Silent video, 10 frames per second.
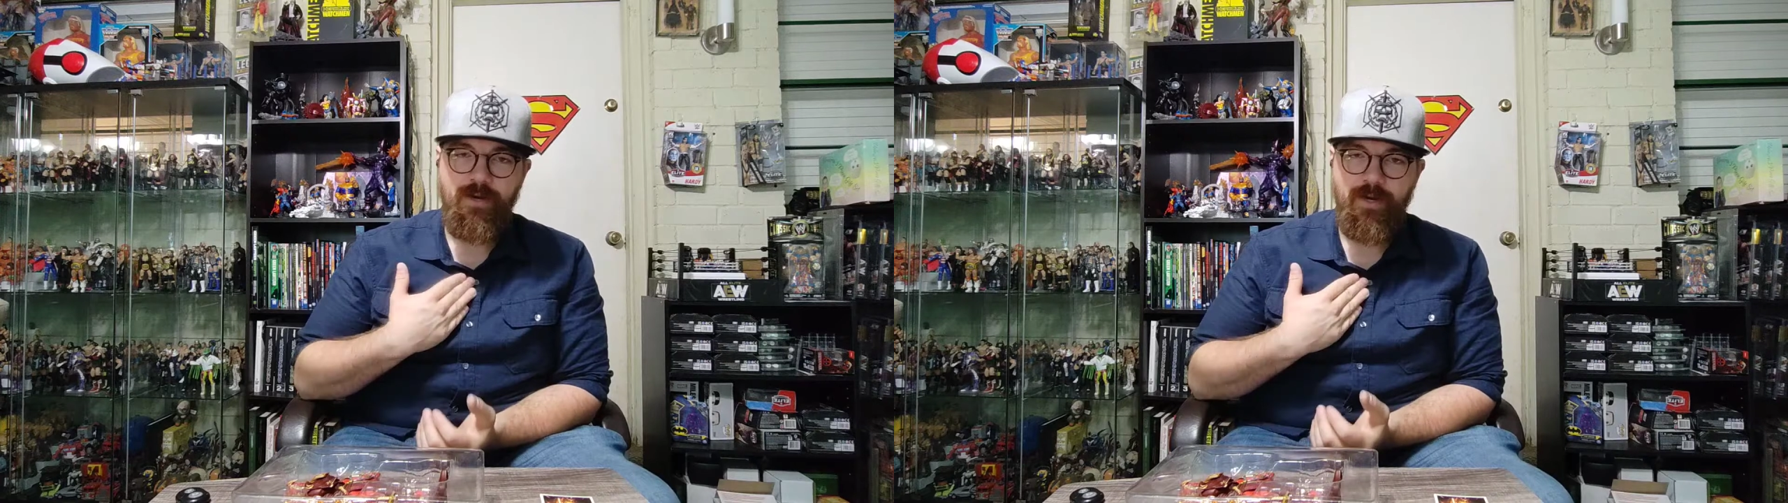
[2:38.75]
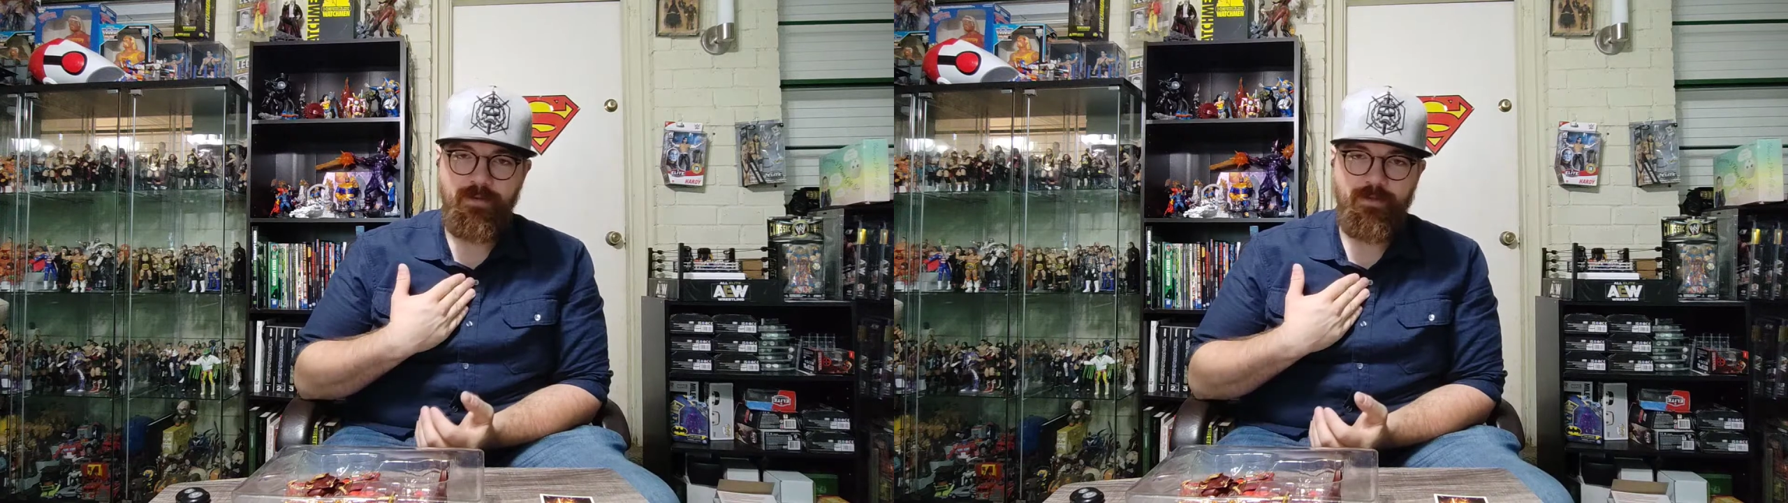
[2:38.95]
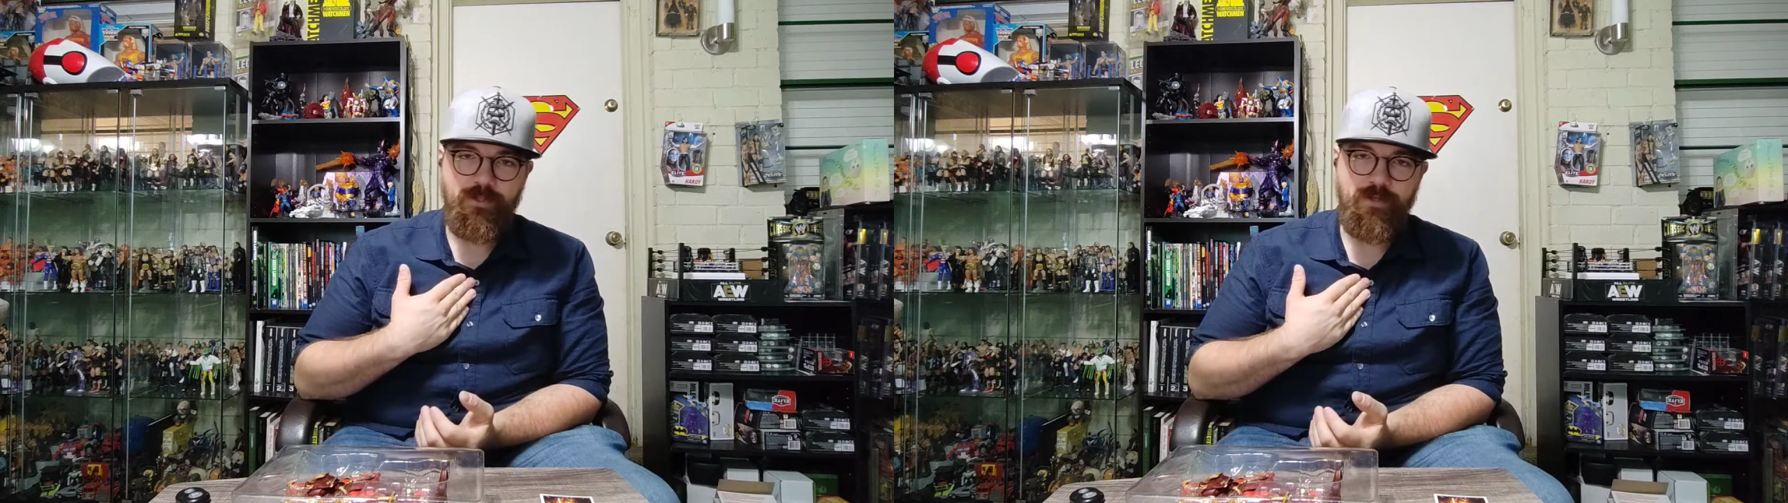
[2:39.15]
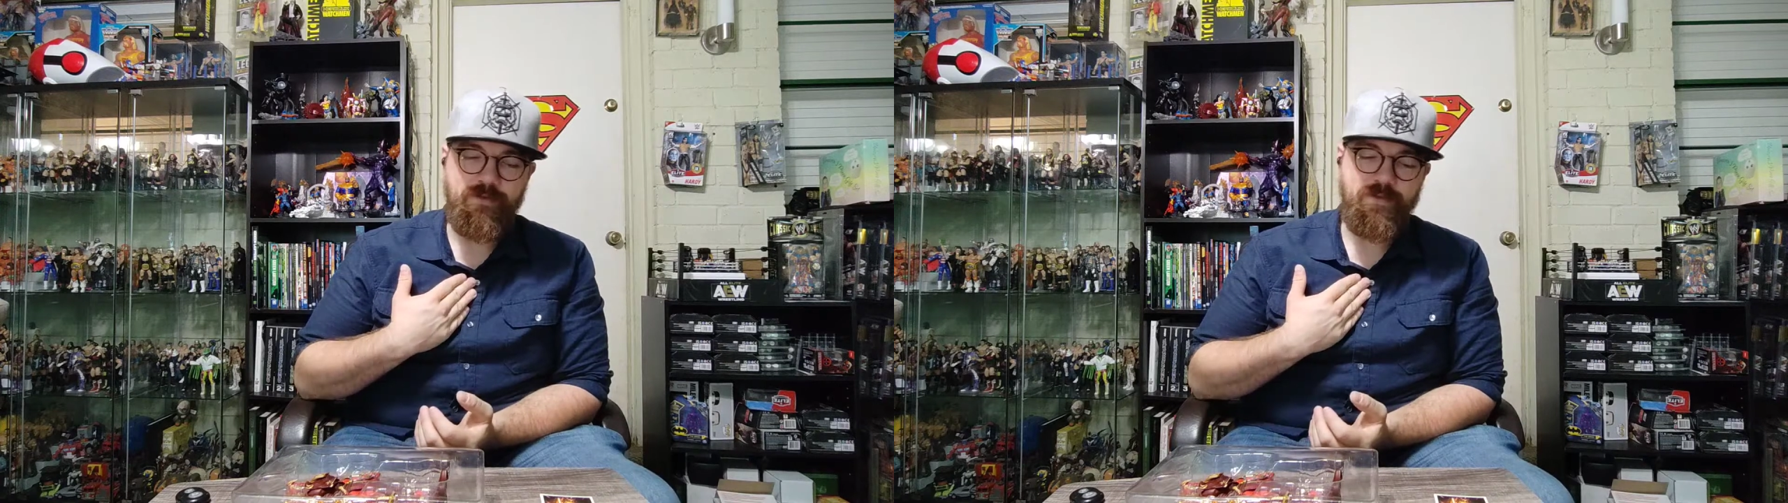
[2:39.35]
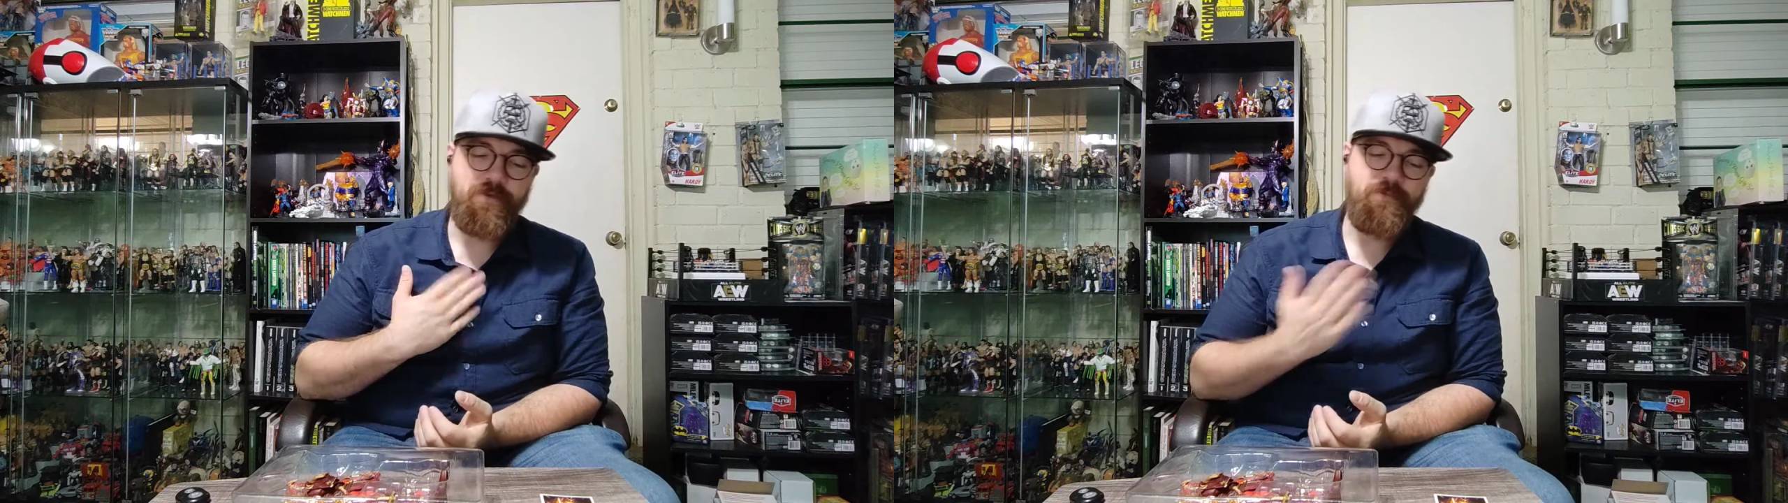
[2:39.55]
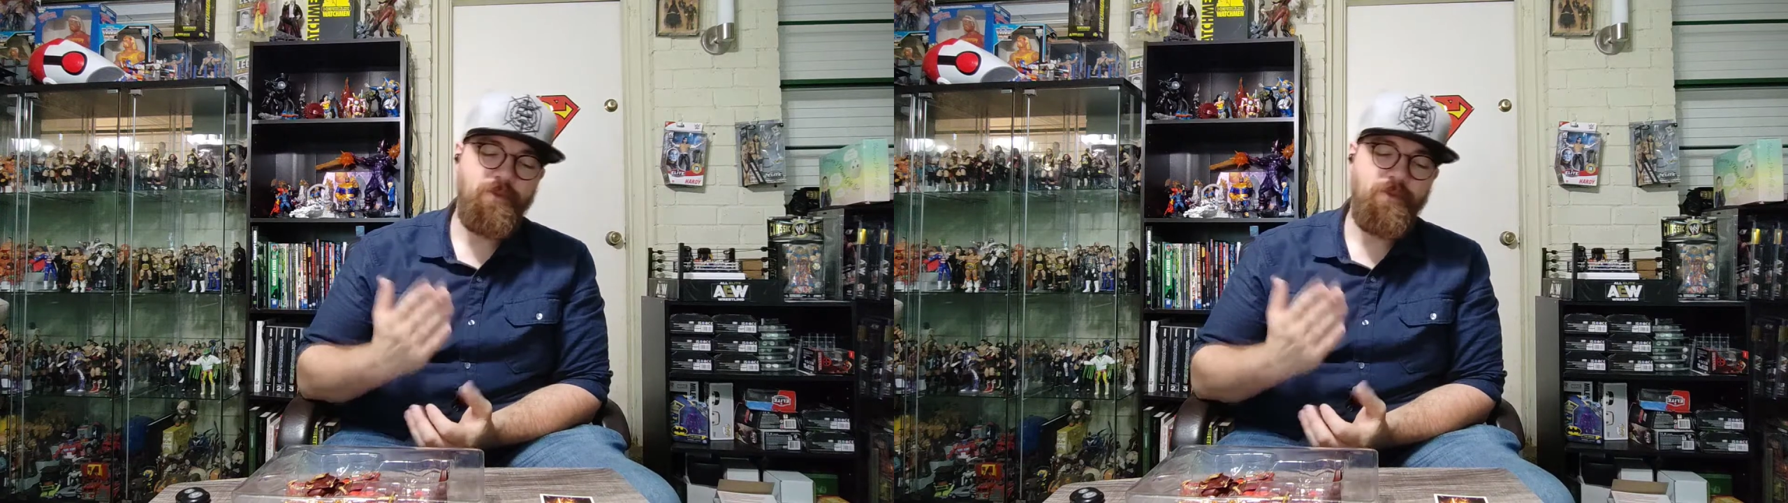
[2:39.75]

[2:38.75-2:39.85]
Highly jealous here.